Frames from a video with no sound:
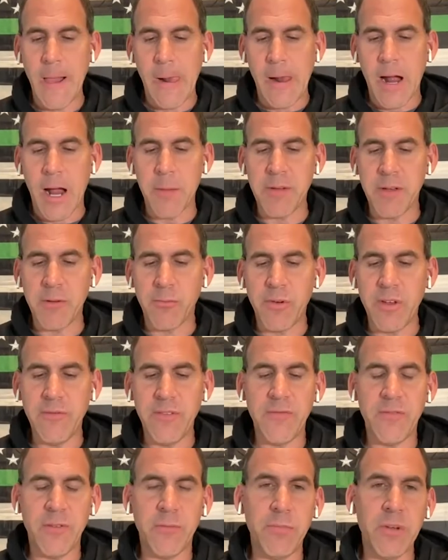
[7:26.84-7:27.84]
I mean, we've
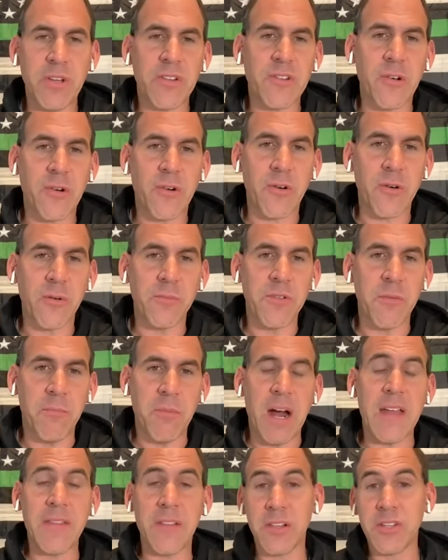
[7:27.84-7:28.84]
even been termed
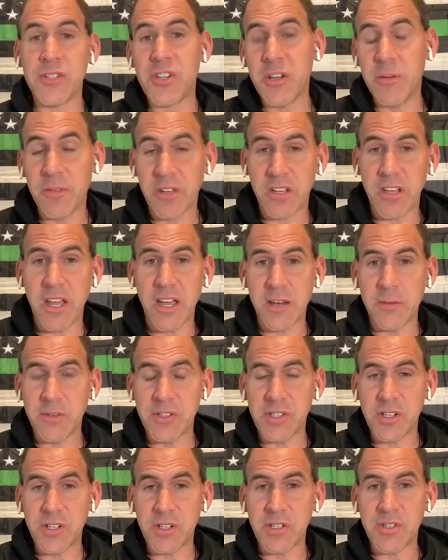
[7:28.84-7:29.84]
by the legitimate cannabis
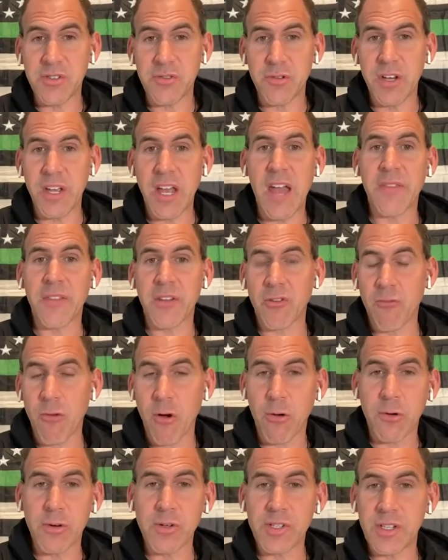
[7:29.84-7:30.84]
industry and the
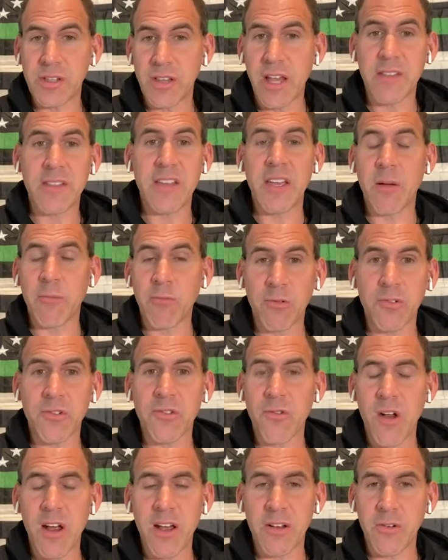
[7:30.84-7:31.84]
growers in like the Emerald
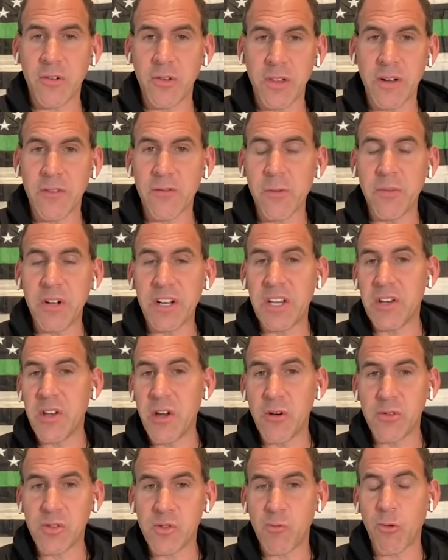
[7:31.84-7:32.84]
Triangle that everybody
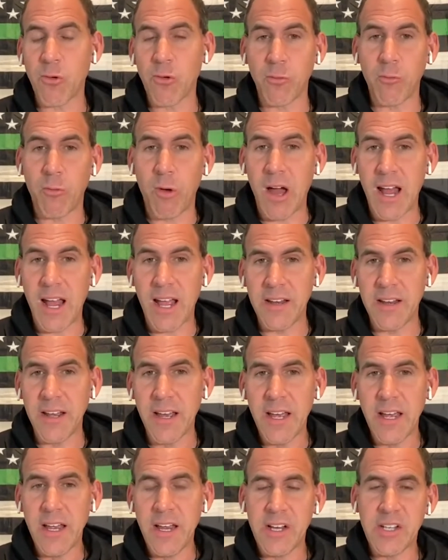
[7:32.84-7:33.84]
knows worldwide
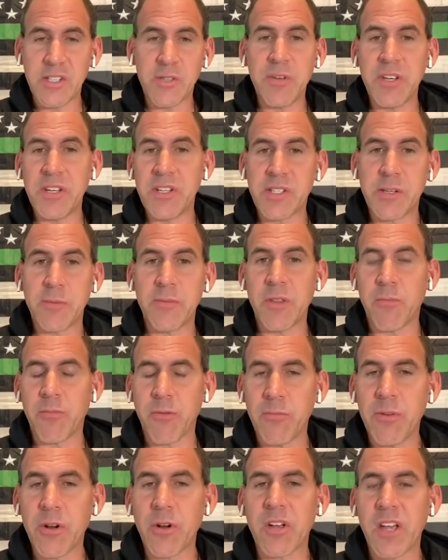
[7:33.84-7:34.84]
as being some of the
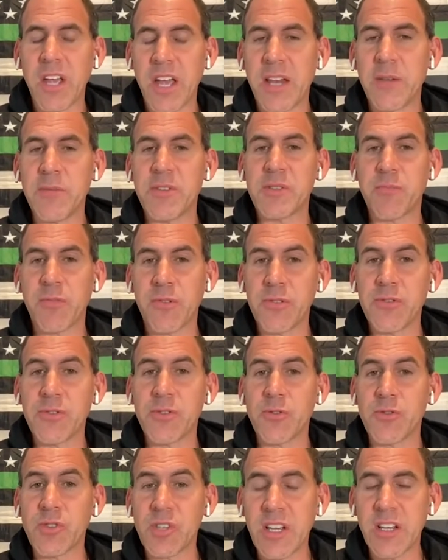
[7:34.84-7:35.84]
premier cannabis
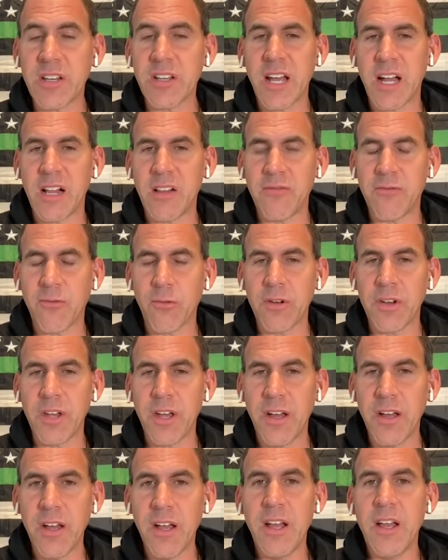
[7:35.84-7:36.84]
producers in California,
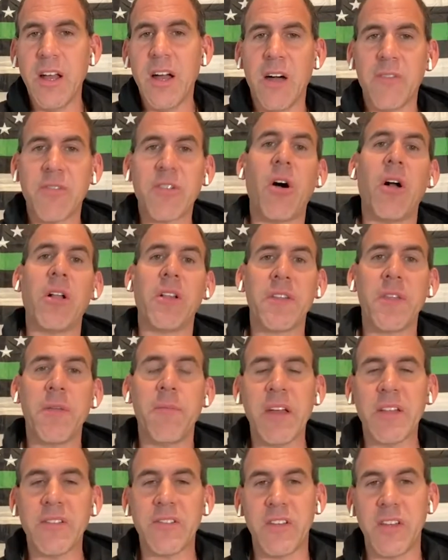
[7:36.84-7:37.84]
of calling the
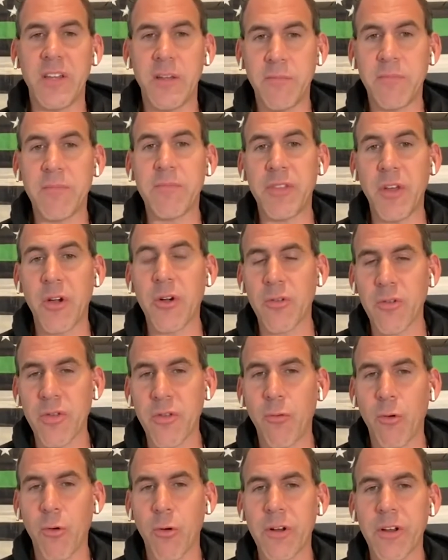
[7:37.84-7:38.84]
Met team the Earth
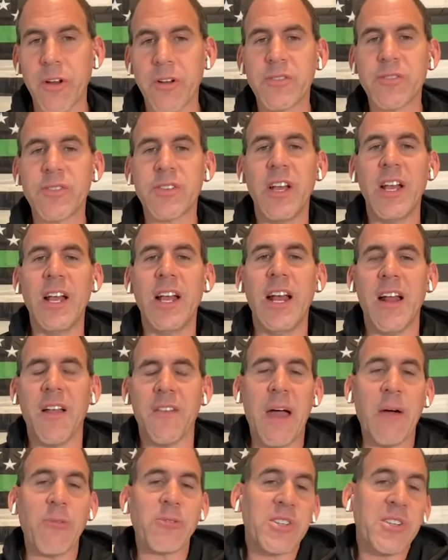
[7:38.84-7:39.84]
Warriors.
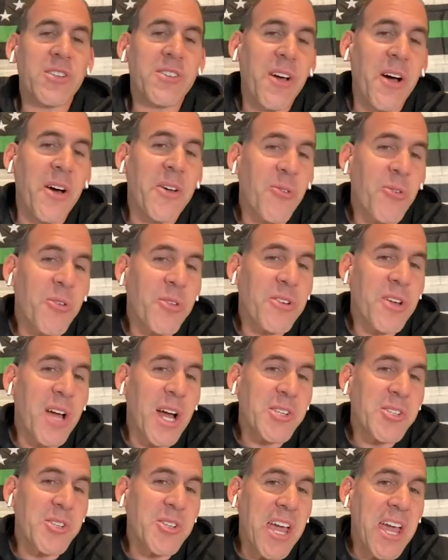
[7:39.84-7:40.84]
That was an
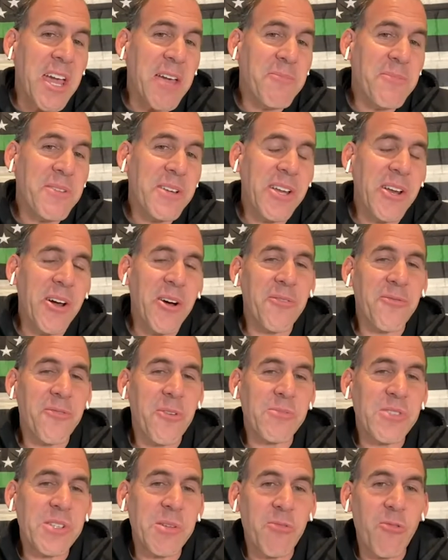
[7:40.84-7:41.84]
unorthodox name, from
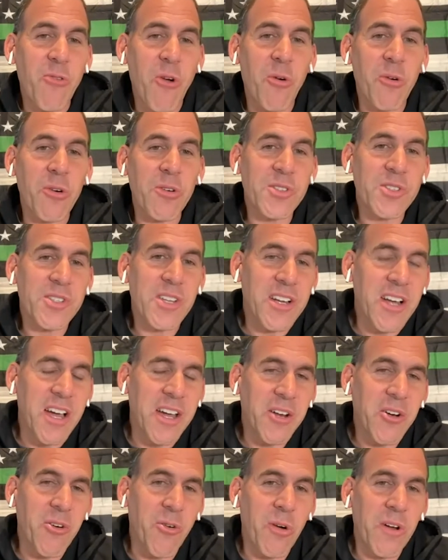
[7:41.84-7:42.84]
some growers that kind
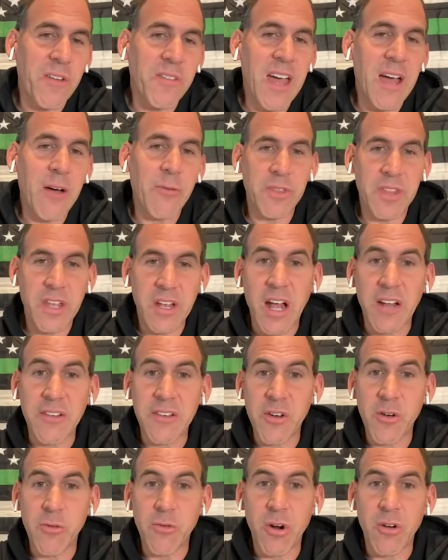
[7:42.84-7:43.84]
of coined that when they got to
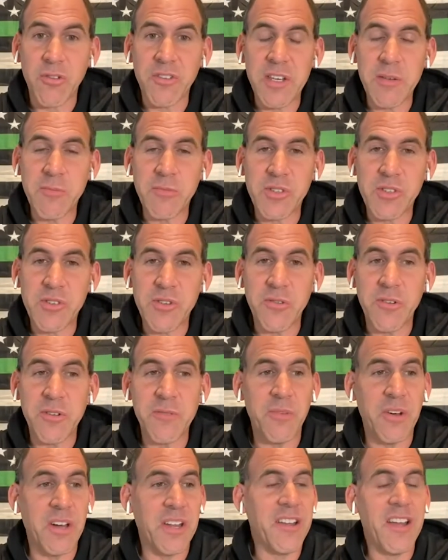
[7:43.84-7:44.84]
know what our team was doing,
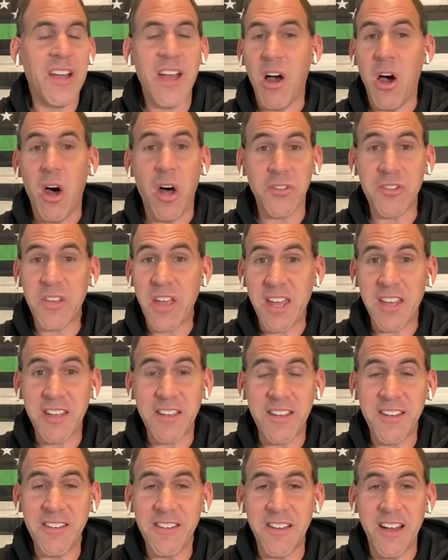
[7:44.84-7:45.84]
but I'll take
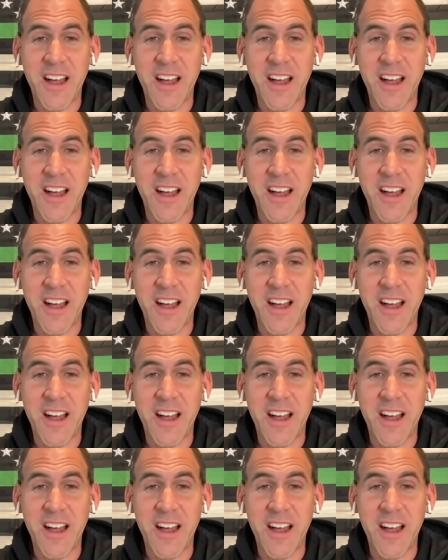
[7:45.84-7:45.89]
it.